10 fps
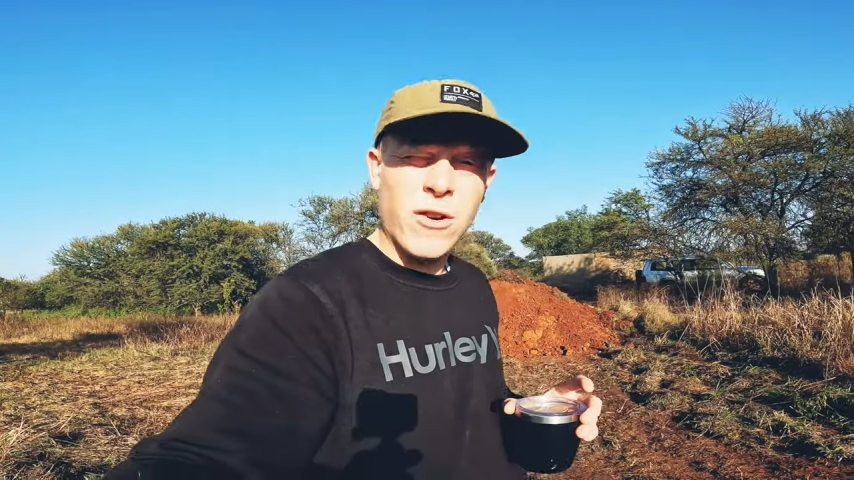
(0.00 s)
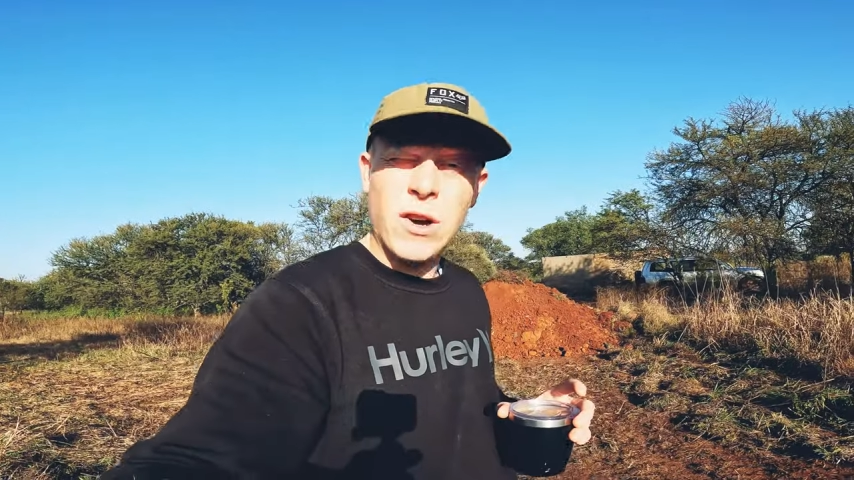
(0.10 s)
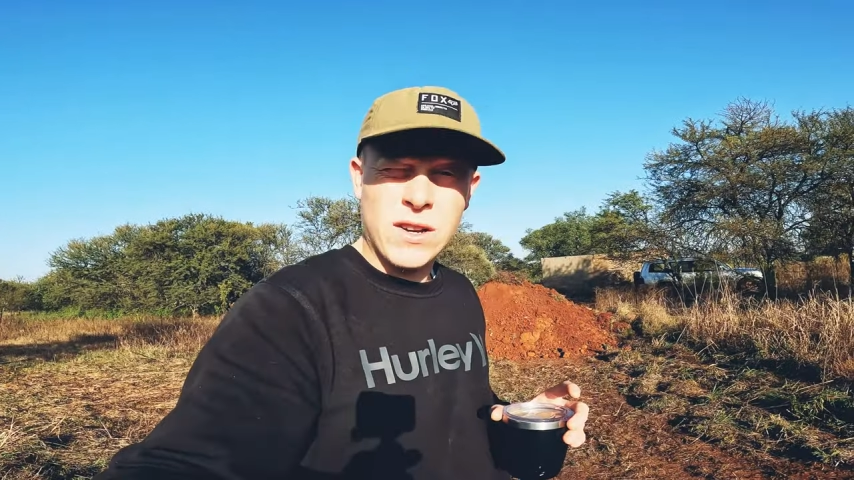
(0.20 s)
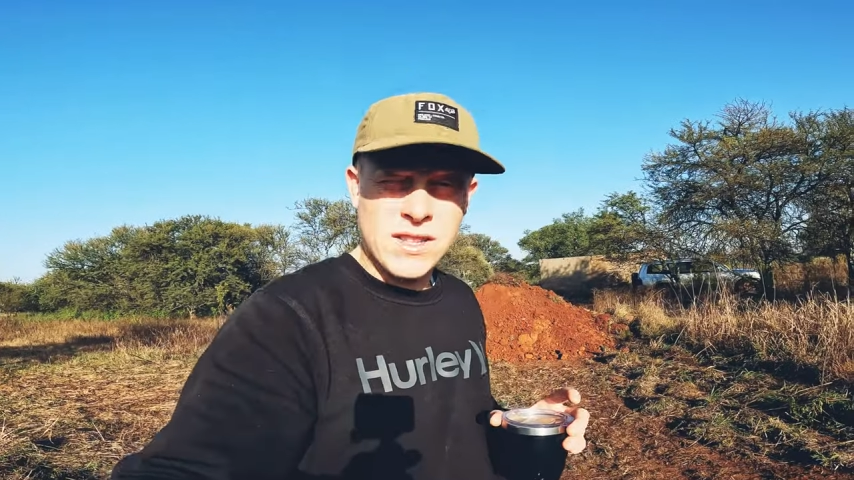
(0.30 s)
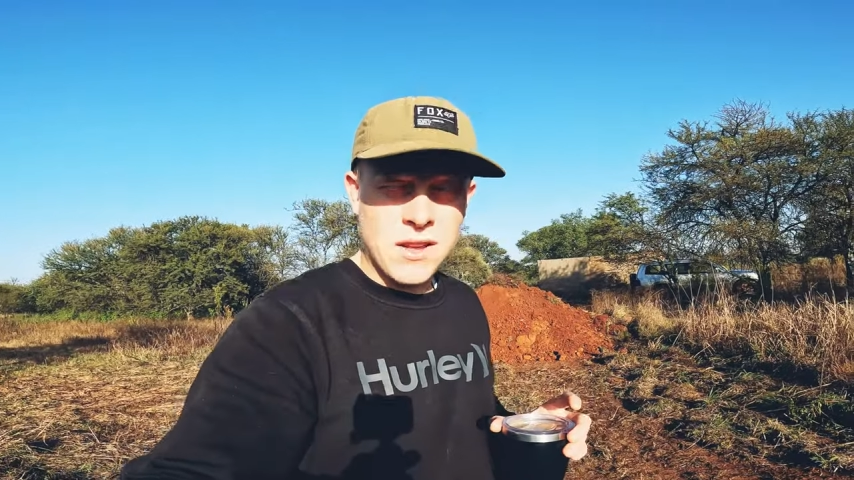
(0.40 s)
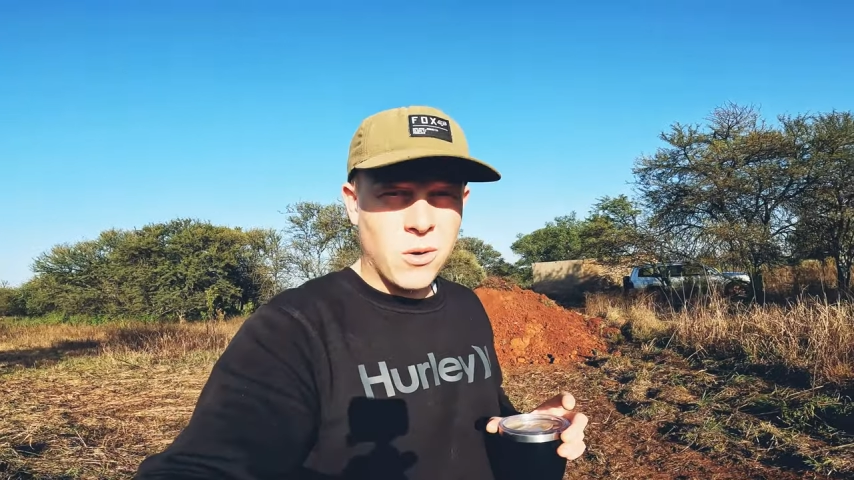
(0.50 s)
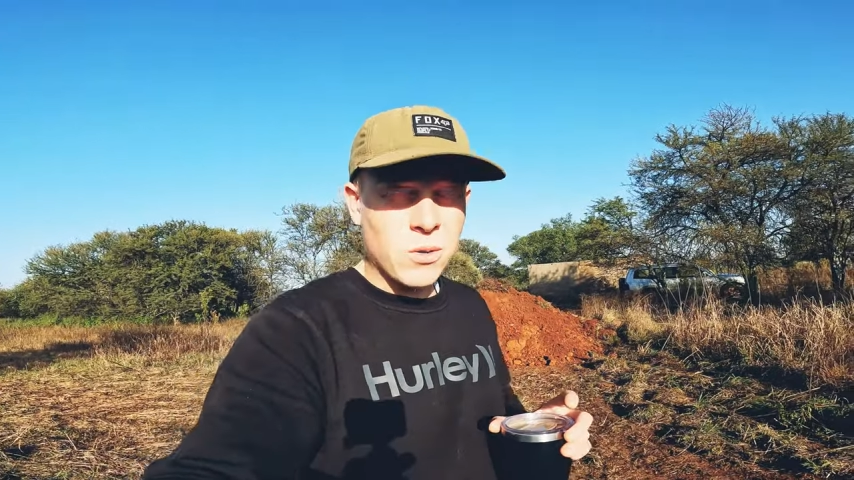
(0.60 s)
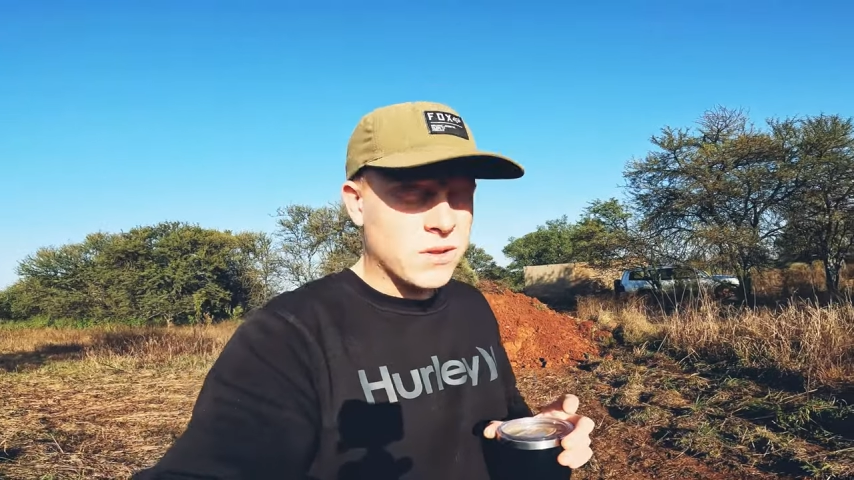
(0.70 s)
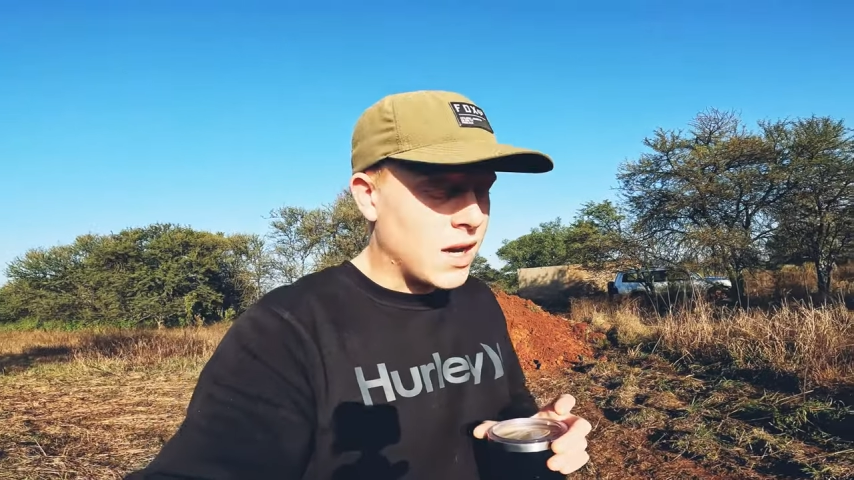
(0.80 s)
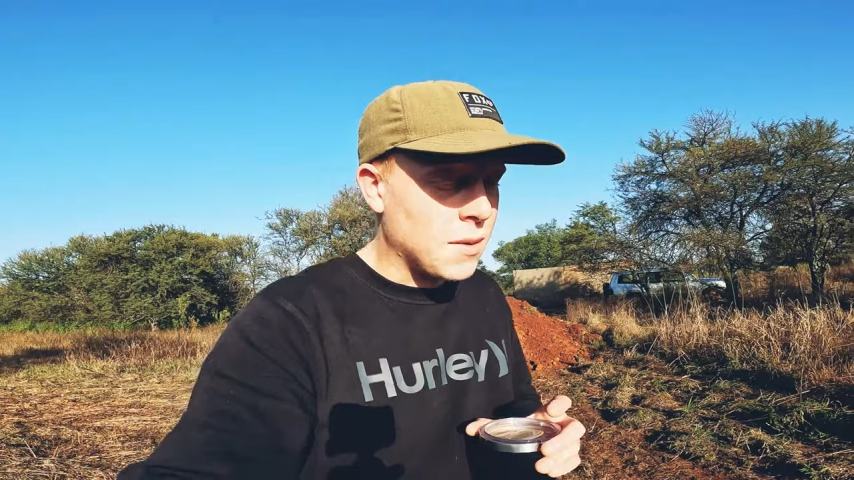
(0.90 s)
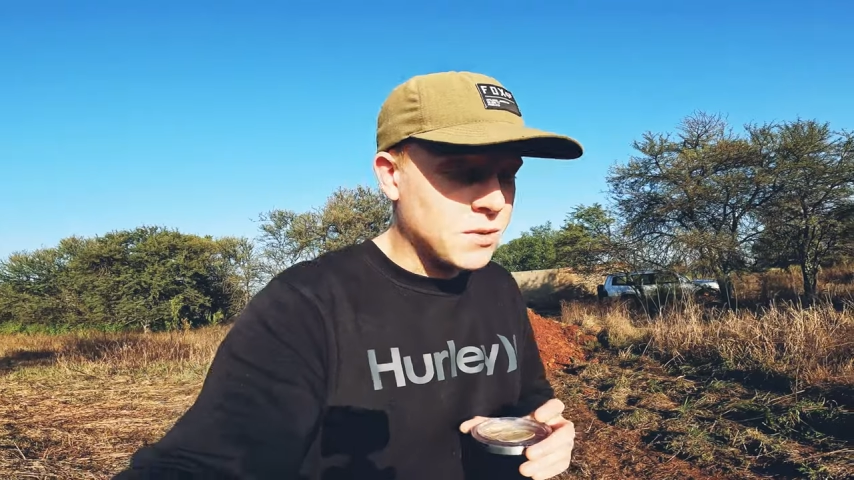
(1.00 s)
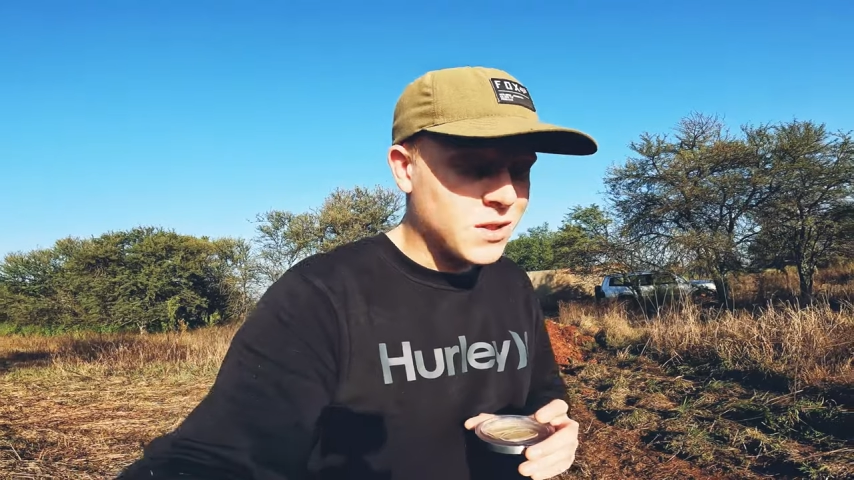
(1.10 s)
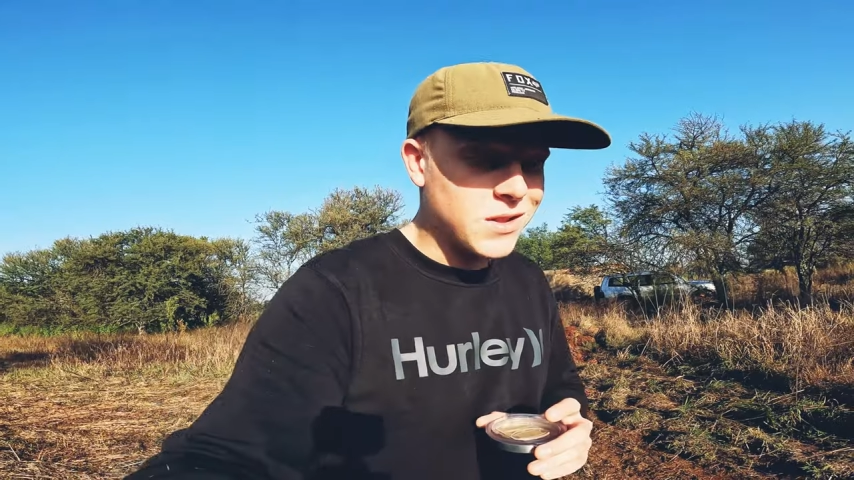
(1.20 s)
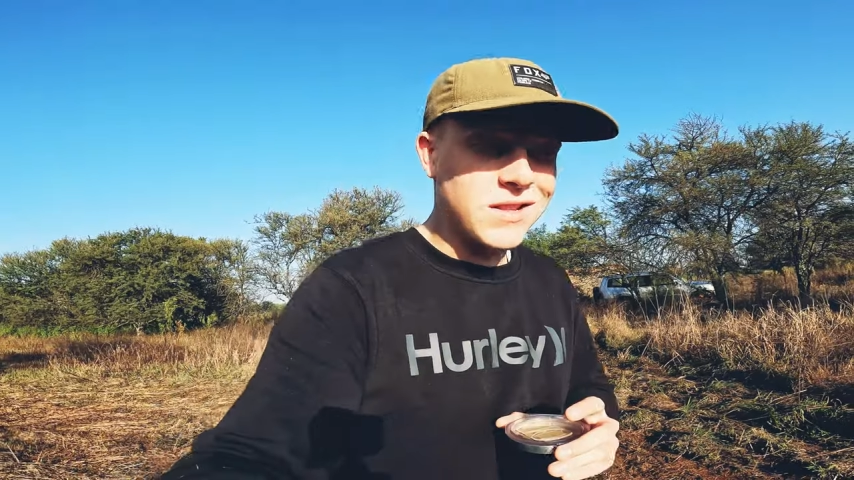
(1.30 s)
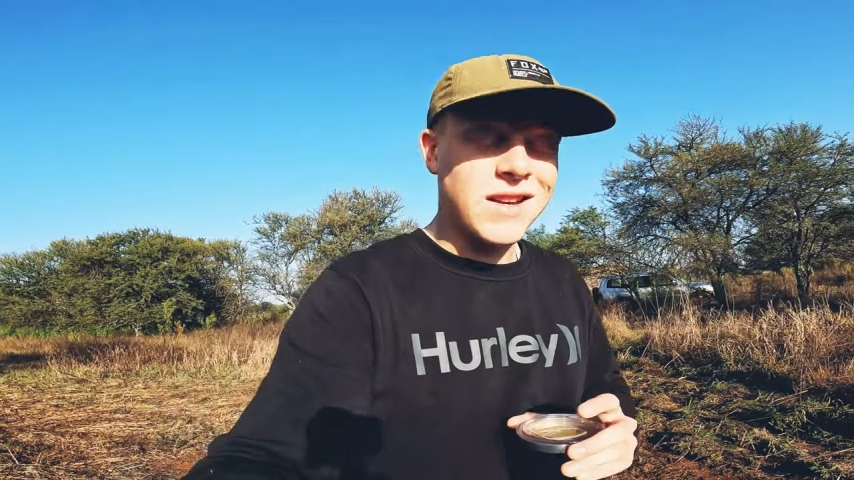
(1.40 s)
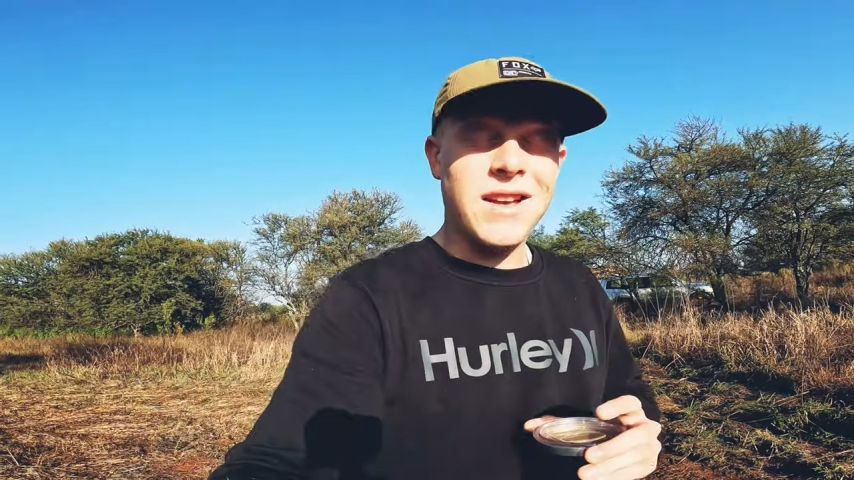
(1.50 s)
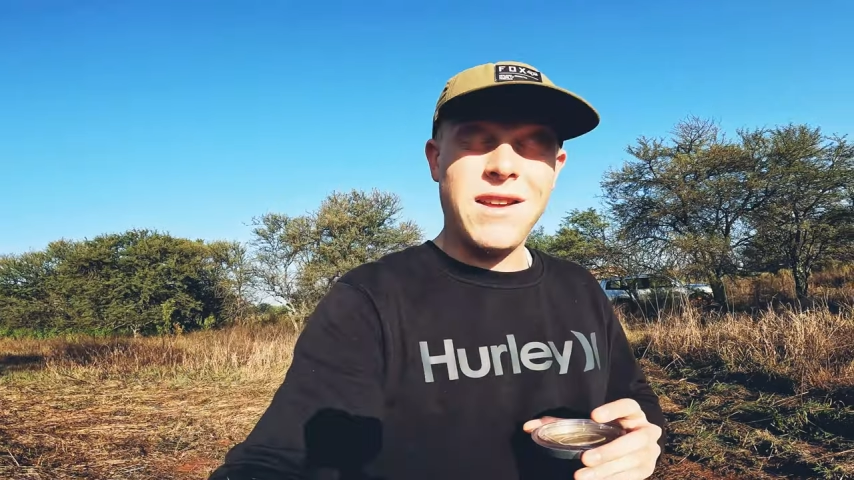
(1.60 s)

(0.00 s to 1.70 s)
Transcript: focused at all times because